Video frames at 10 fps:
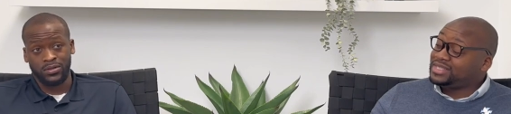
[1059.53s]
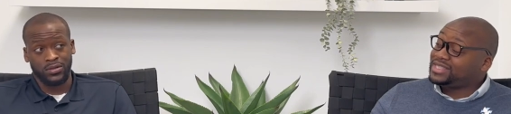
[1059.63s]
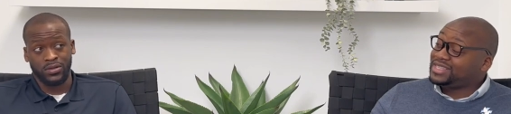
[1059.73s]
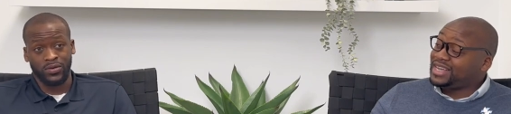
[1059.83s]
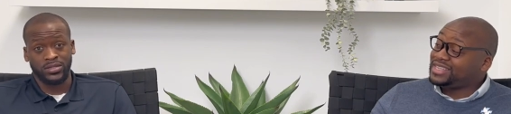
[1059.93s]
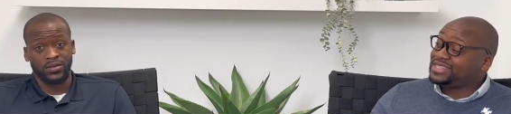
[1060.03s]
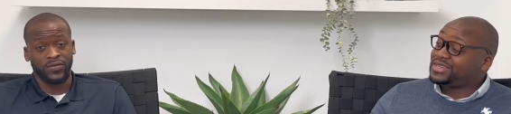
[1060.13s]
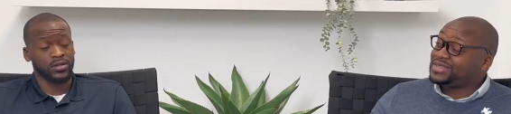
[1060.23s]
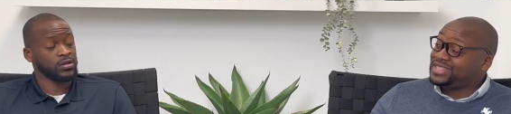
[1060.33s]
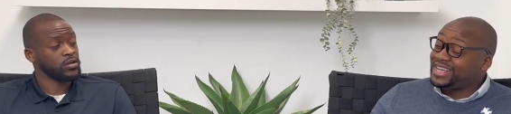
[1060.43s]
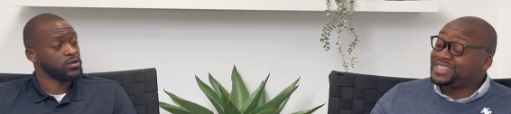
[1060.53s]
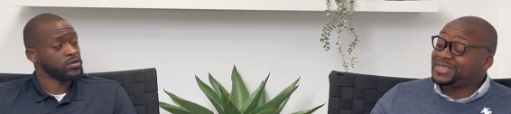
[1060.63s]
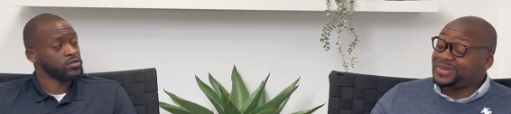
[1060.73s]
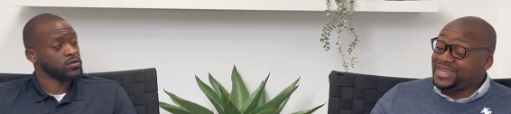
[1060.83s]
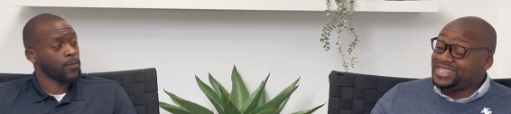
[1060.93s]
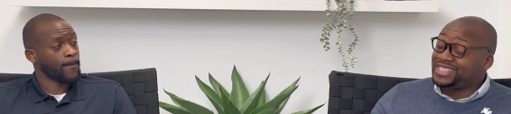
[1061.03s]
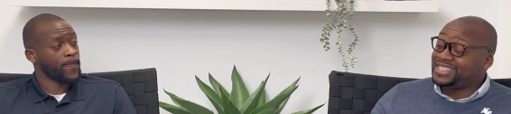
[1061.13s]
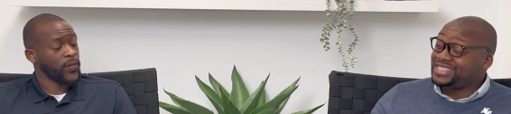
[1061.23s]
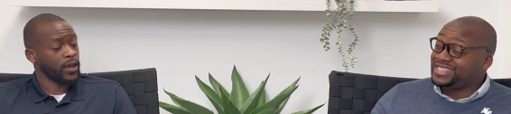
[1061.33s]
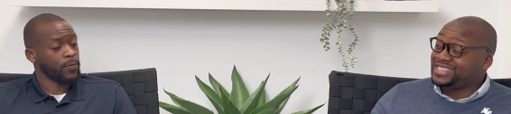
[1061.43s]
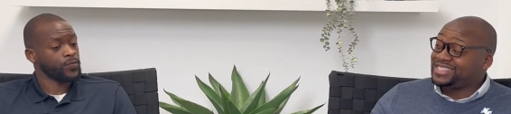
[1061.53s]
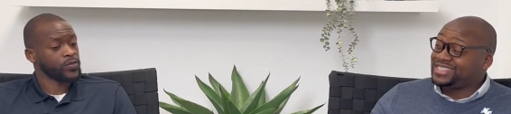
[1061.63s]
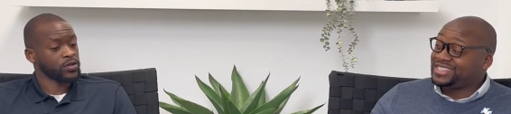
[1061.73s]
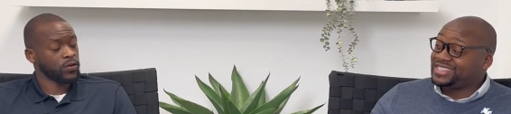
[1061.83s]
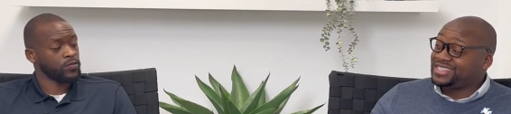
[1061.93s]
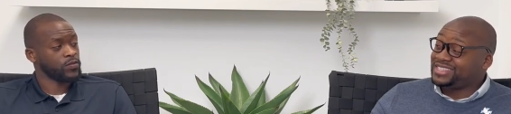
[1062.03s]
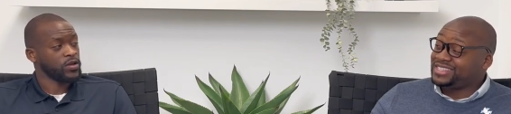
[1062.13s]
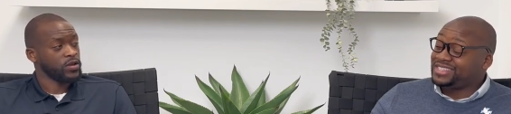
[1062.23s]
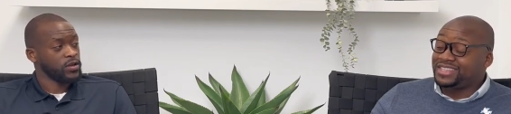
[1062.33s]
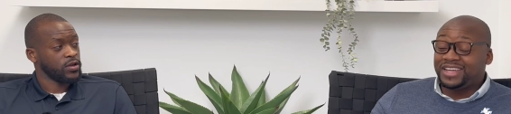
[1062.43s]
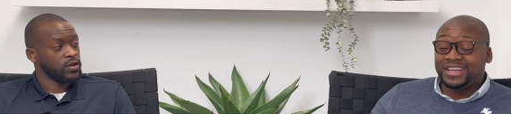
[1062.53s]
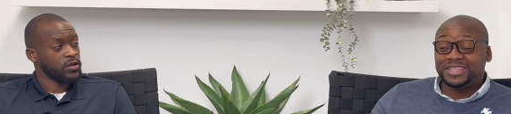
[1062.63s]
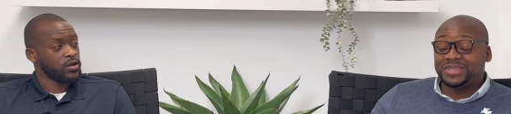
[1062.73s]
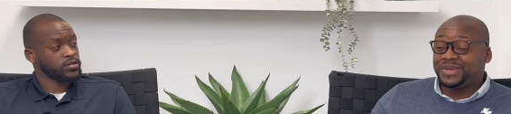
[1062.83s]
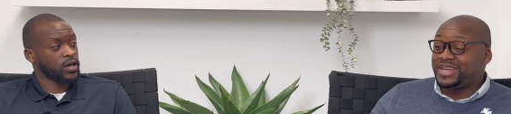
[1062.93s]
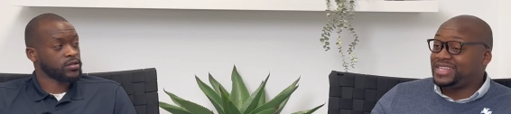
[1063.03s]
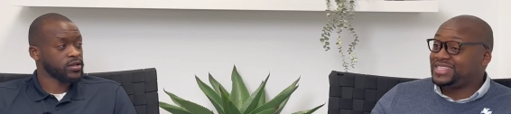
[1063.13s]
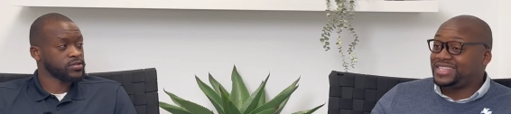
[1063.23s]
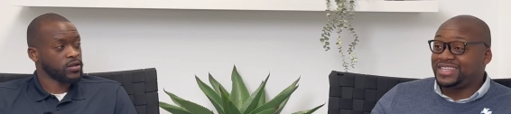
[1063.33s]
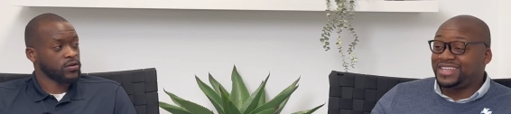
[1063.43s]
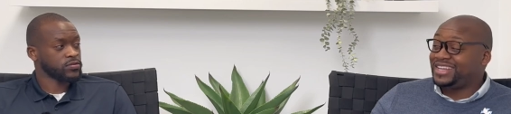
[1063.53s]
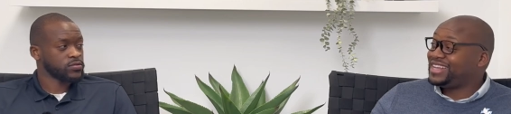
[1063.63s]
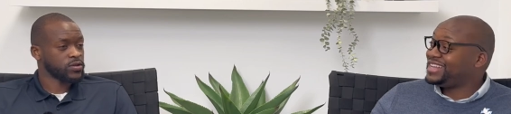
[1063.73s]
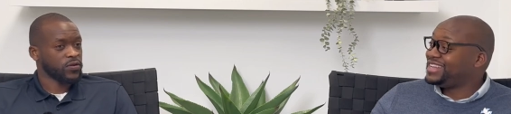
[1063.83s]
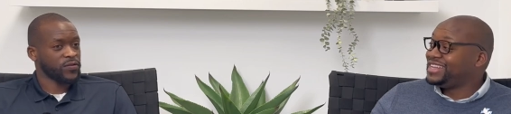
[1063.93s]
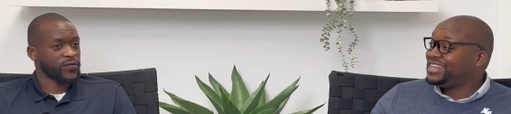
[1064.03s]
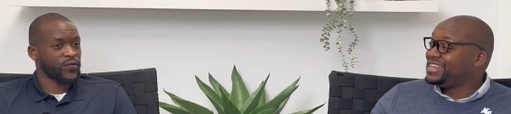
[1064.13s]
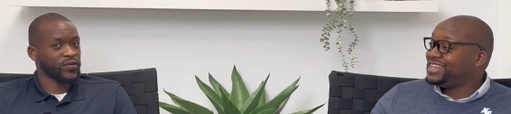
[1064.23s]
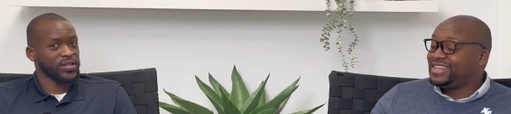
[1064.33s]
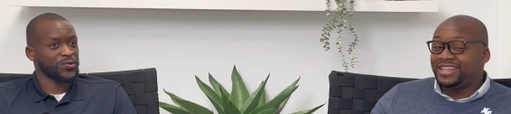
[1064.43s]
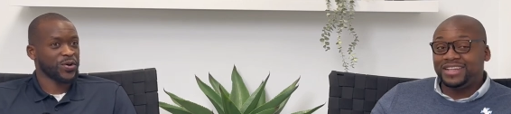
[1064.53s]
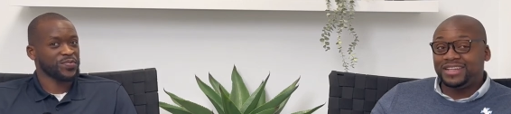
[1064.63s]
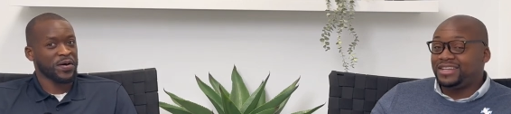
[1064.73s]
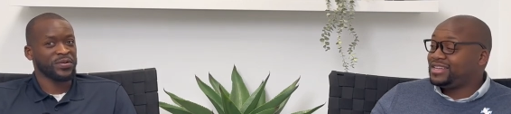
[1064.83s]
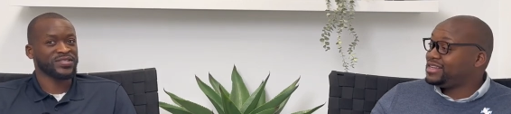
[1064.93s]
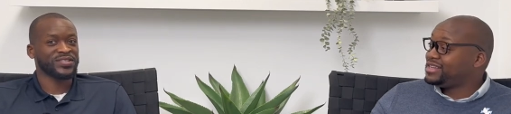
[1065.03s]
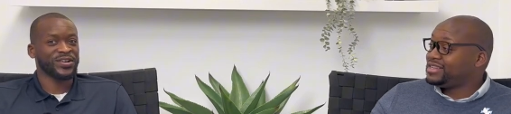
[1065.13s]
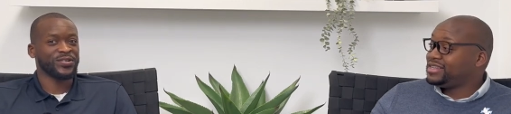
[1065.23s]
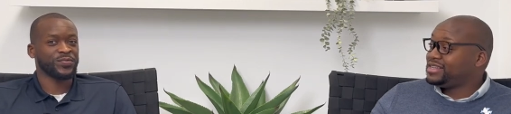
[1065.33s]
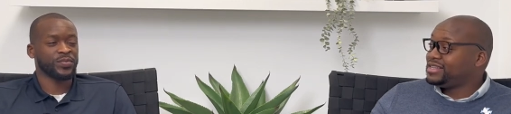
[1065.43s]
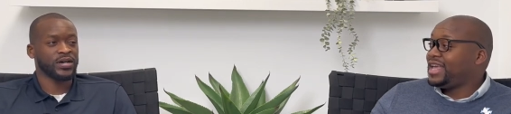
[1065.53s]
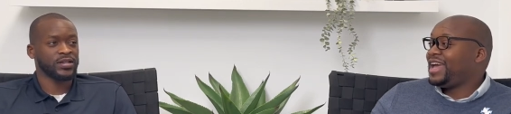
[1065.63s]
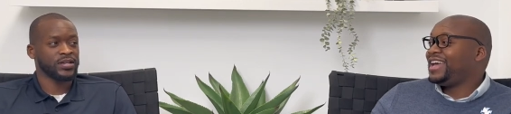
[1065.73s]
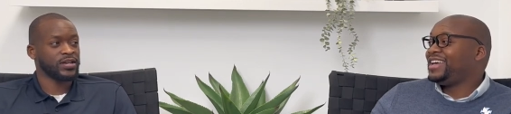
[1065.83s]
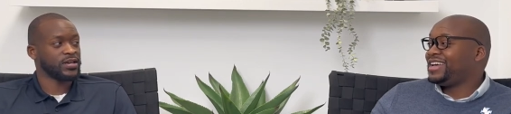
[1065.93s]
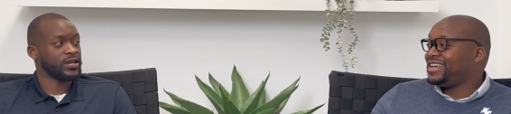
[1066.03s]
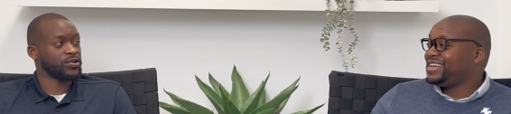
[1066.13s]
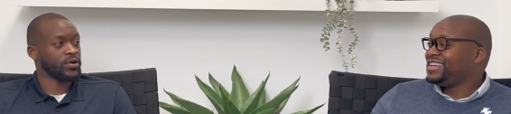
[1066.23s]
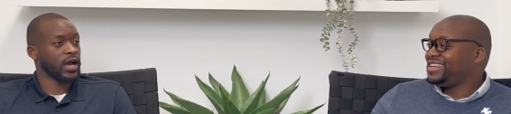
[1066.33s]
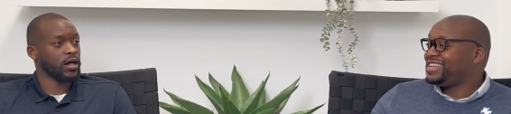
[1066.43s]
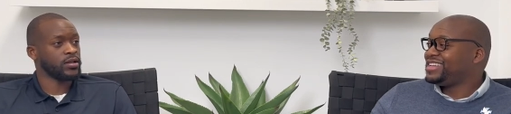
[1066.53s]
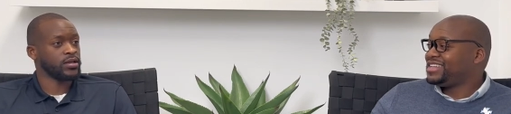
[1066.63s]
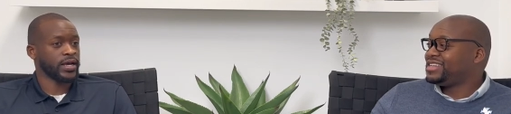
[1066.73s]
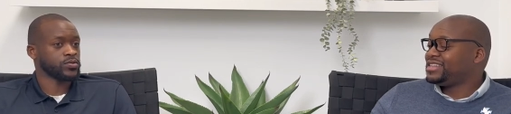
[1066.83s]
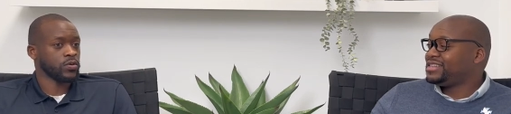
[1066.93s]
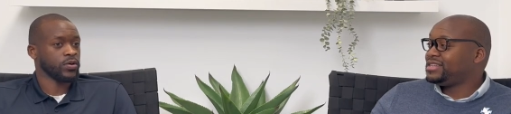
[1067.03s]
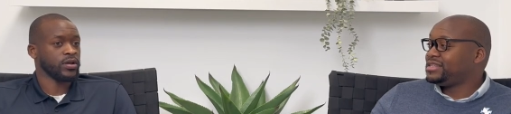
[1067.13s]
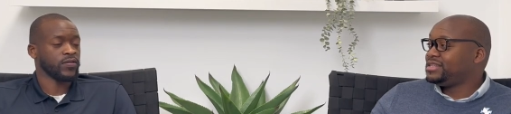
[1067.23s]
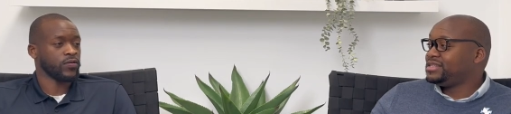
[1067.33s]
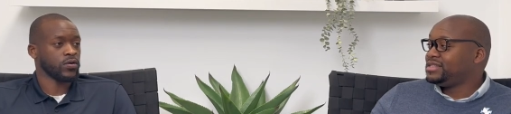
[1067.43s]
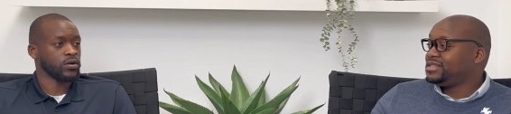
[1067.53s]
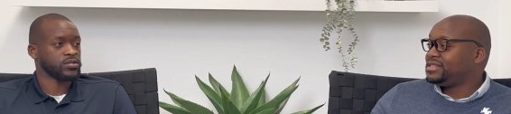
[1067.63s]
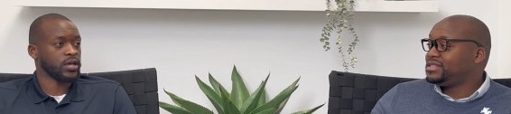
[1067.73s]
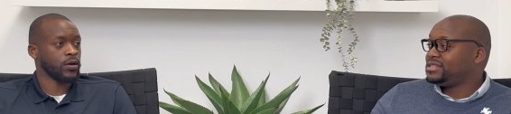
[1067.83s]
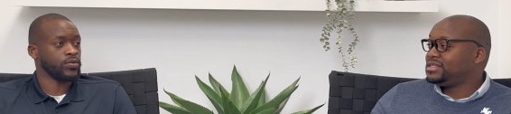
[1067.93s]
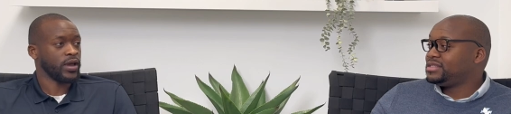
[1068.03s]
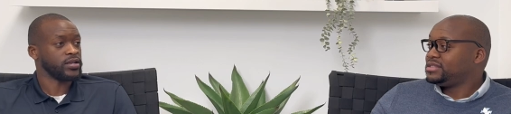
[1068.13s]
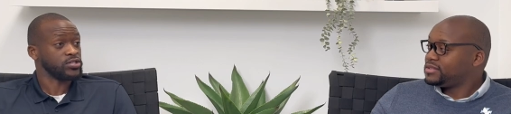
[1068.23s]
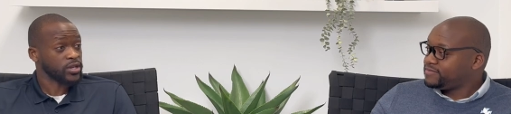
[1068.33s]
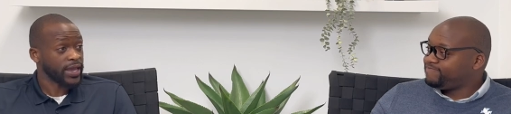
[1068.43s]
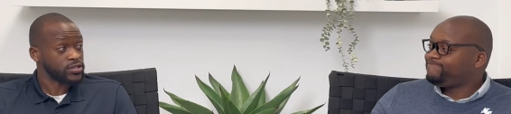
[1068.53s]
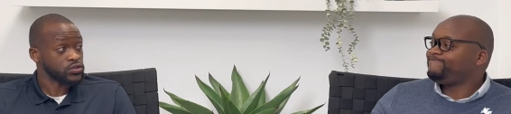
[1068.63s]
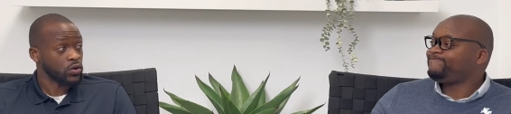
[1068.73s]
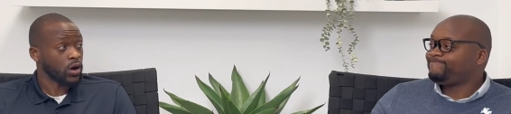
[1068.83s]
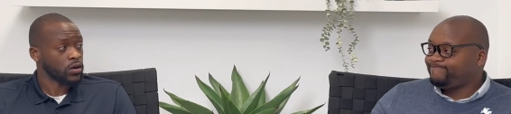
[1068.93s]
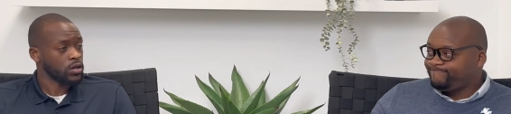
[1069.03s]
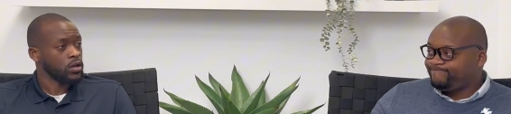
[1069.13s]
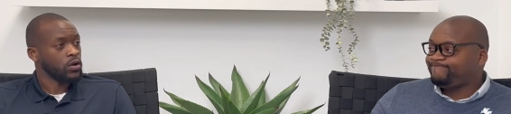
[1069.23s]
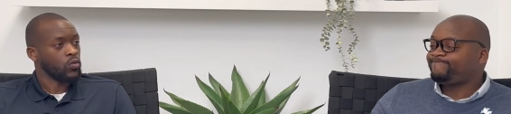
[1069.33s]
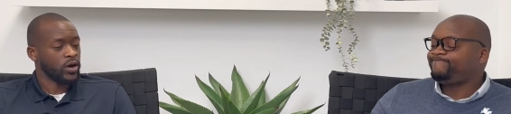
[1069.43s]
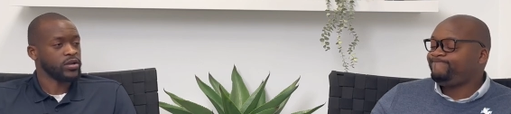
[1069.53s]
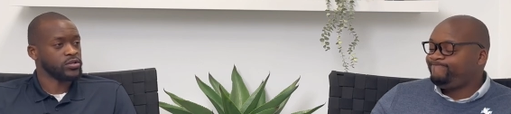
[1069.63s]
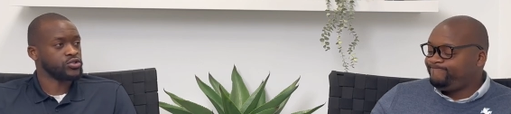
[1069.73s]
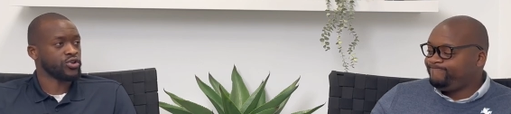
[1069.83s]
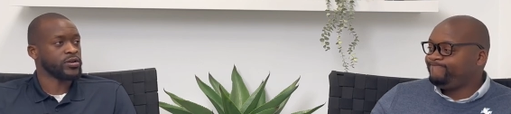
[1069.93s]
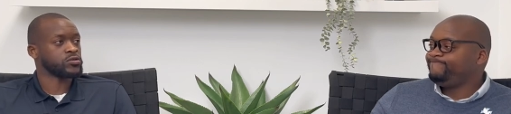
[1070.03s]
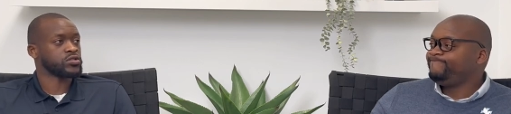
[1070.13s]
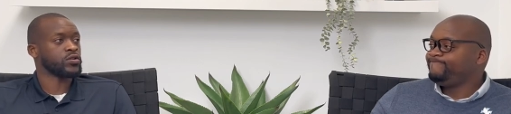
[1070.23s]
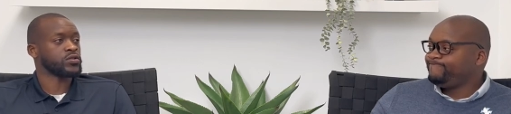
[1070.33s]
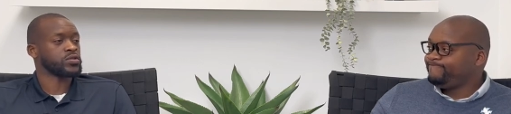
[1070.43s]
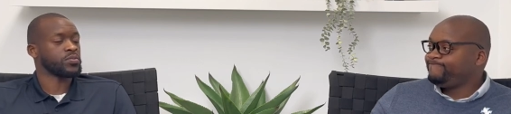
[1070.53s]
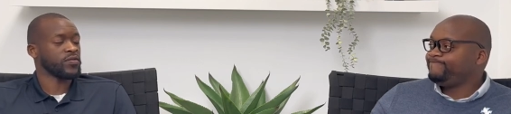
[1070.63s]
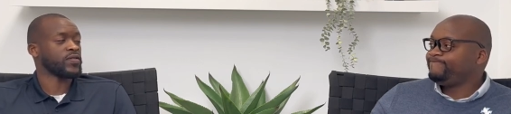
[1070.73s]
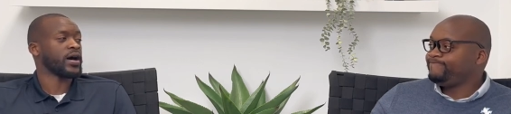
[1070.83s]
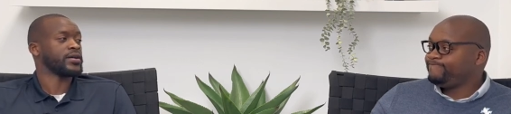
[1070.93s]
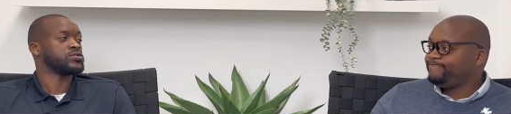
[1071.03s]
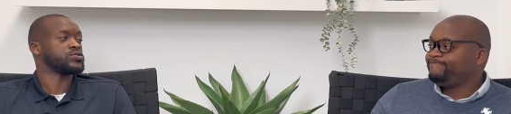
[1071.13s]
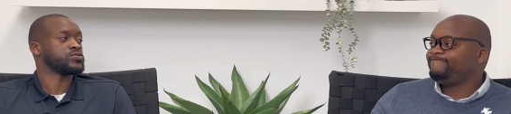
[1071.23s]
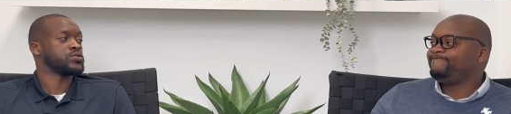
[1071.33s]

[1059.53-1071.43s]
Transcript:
Speaker 1: the rest of it. That's crazy. Yeah. So there's crazy. a lot of things that don't, you know, fully want the public to know. But yeah, yeah. In, in reality, that's what we're here for to help you educate you on what does your insurance provide you,